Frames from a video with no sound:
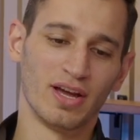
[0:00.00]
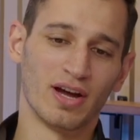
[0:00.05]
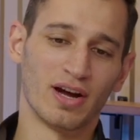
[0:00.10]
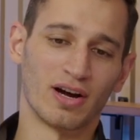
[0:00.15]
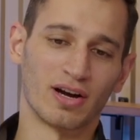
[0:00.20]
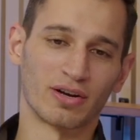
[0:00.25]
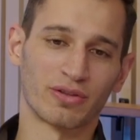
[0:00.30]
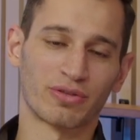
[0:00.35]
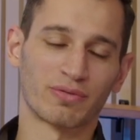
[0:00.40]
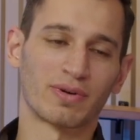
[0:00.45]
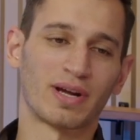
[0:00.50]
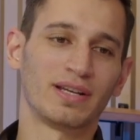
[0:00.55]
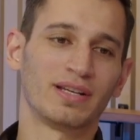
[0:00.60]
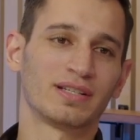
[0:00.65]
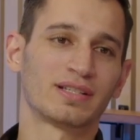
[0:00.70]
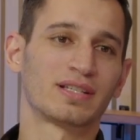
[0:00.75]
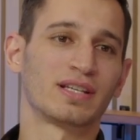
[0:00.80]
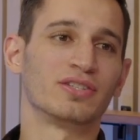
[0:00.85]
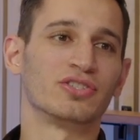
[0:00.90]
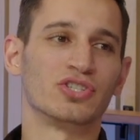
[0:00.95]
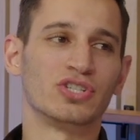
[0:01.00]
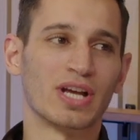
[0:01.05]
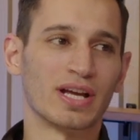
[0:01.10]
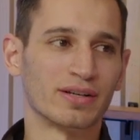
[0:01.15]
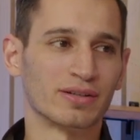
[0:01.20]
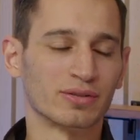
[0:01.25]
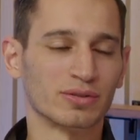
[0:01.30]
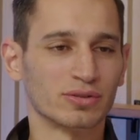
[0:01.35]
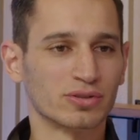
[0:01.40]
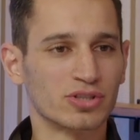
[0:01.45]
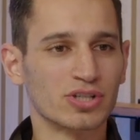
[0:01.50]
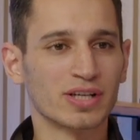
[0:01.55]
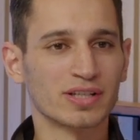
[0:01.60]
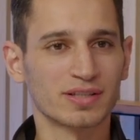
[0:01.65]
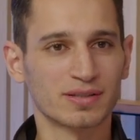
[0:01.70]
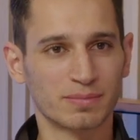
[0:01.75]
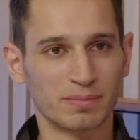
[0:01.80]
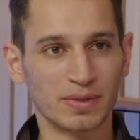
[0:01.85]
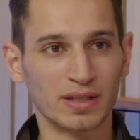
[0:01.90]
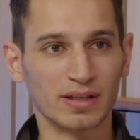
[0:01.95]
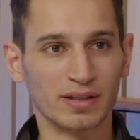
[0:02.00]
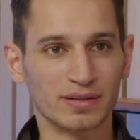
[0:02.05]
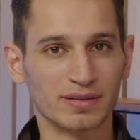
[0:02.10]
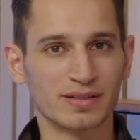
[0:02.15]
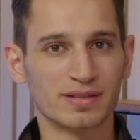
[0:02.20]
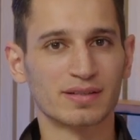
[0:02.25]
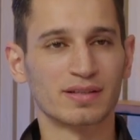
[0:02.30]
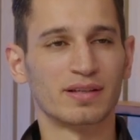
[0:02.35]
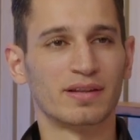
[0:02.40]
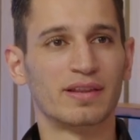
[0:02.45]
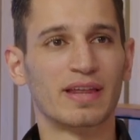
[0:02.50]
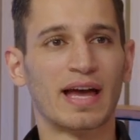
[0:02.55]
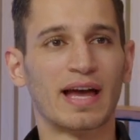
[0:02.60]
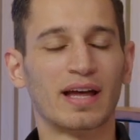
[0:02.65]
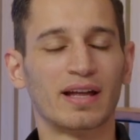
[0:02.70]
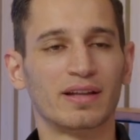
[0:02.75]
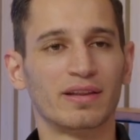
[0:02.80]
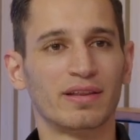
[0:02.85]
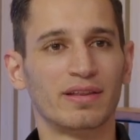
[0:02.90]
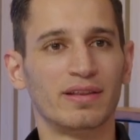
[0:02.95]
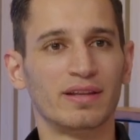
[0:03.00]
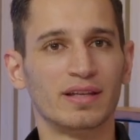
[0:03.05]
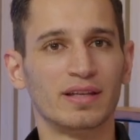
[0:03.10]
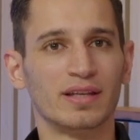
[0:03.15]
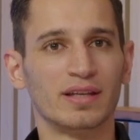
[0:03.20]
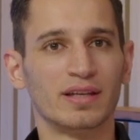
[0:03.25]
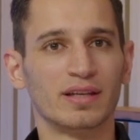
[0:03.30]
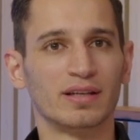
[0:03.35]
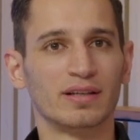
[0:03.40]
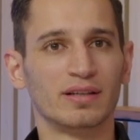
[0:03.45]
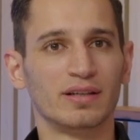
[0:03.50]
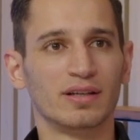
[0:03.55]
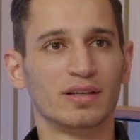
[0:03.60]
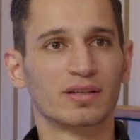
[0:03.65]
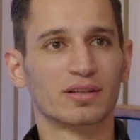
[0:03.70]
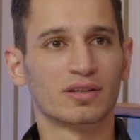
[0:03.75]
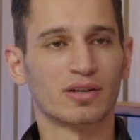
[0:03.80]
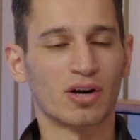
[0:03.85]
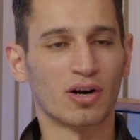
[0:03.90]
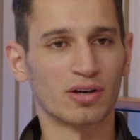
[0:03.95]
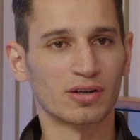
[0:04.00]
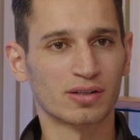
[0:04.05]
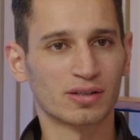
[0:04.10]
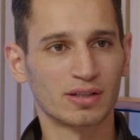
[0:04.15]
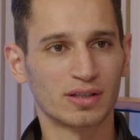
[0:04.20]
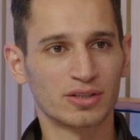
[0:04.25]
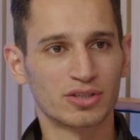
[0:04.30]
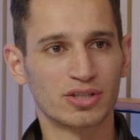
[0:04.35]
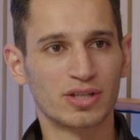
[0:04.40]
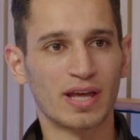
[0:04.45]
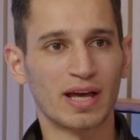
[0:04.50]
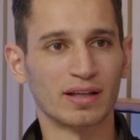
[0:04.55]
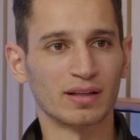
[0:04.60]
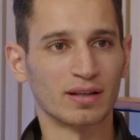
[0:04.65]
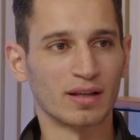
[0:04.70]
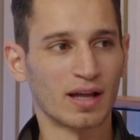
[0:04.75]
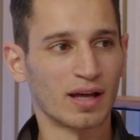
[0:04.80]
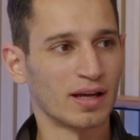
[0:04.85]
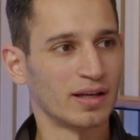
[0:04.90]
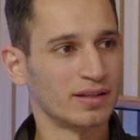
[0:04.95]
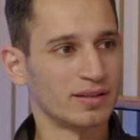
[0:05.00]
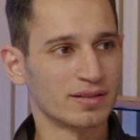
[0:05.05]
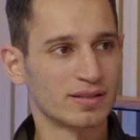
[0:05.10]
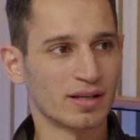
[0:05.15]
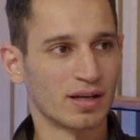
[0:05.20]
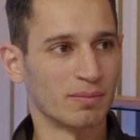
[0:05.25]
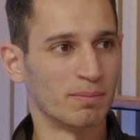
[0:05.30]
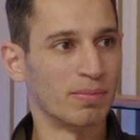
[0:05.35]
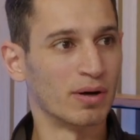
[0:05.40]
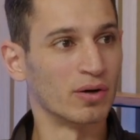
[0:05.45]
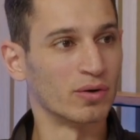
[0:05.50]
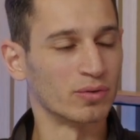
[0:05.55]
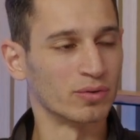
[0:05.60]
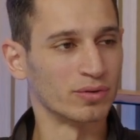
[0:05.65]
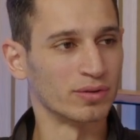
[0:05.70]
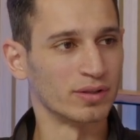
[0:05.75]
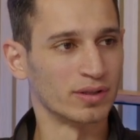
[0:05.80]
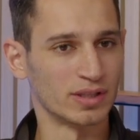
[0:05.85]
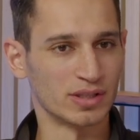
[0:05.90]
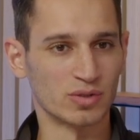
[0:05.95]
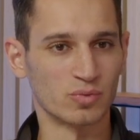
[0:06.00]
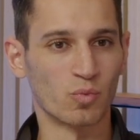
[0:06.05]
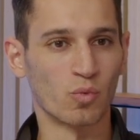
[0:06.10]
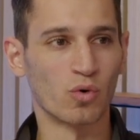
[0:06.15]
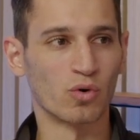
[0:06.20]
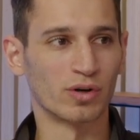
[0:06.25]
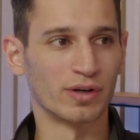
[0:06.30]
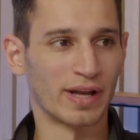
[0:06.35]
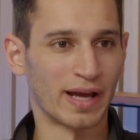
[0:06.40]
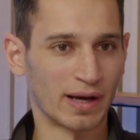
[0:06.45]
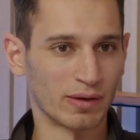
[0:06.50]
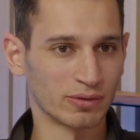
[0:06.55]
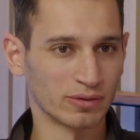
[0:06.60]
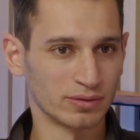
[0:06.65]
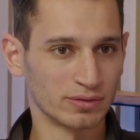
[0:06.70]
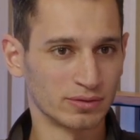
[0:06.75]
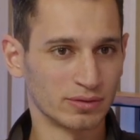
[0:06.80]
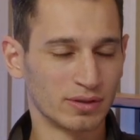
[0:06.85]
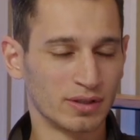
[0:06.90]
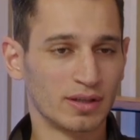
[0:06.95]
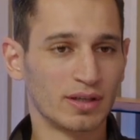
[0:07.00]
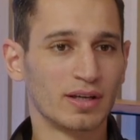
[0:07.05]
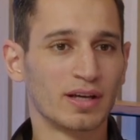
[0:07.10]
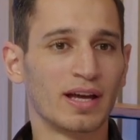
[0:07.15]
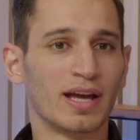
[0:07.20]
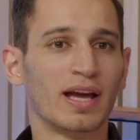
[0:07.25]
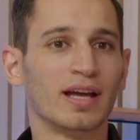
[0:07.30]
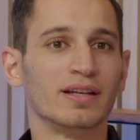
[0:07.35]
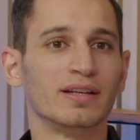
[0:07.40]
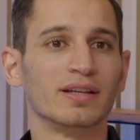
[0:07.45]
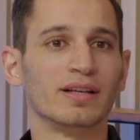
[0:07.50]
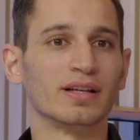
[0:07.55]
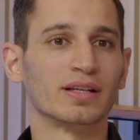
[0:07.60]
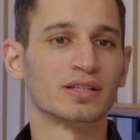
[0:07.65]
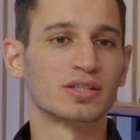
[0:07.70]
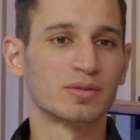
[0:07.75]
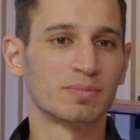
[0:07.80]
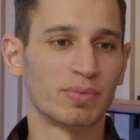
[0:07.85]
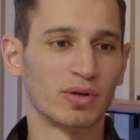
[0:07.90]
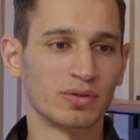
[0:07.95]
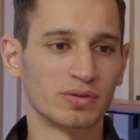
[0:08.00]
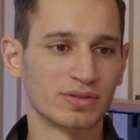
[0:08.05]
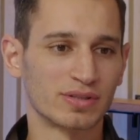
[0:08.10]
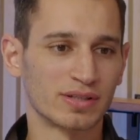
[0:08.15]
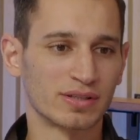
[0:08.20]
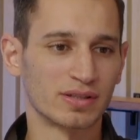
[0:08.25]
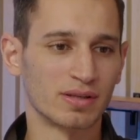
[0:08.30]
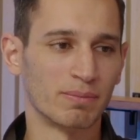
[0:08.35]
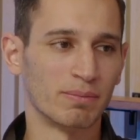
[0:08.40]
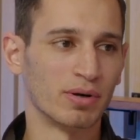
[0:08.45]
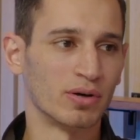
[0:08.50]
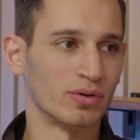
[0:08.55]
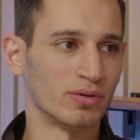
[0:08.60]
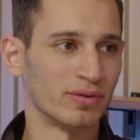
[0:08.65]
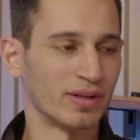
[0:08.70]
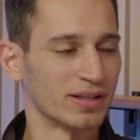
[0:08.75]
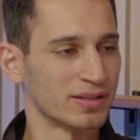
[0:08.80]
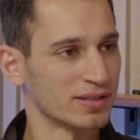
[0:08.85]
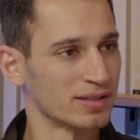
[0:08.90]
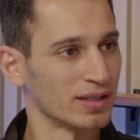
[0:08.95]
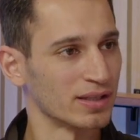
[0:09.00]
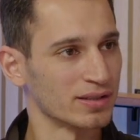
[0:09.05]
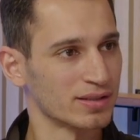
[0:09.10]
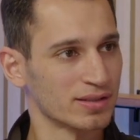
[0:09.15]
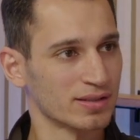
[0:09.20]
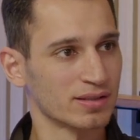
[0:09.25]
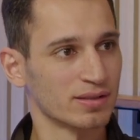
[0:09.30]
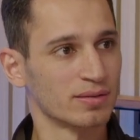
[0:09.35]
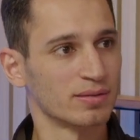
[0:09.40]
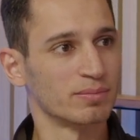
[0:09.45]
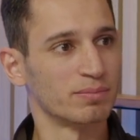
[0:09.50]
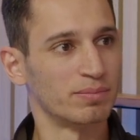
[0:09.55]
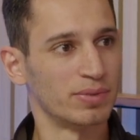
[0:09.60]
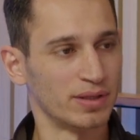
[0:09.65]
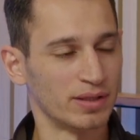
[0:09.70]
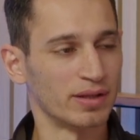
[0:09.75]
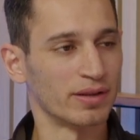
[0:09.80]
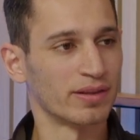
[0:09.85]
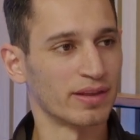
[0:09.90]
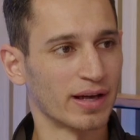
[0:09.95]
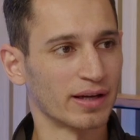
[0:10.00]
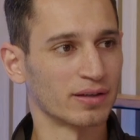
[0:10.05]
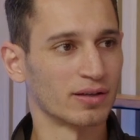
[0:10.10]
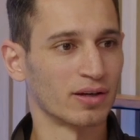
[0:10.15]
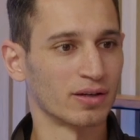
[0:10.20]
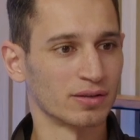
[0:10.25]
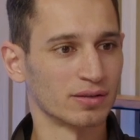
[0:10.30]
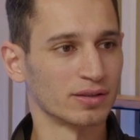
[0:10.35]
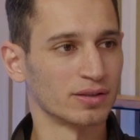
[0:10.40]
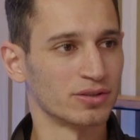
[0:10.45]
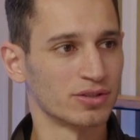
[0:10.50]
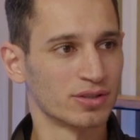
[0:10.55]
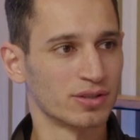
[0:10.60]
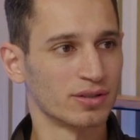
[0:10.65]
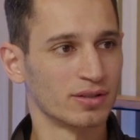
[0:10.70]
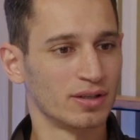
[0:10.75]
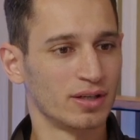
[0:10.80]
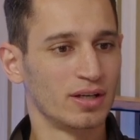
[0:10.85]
arthritis in general just means that the cartilage that lines a bone is worn out and it exposes the bone that sits beneath that cartilage.